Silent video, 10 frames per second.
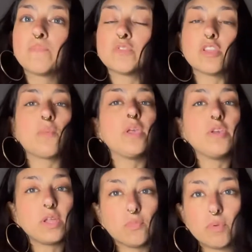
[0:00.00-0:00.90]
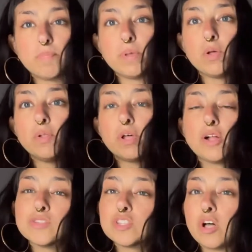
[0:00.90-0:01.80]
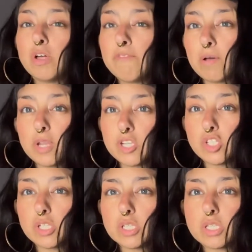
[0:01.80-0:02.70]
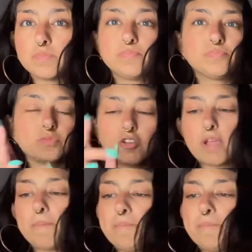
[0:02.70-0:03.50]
so that way you can rebuild on solid foundations. Okay.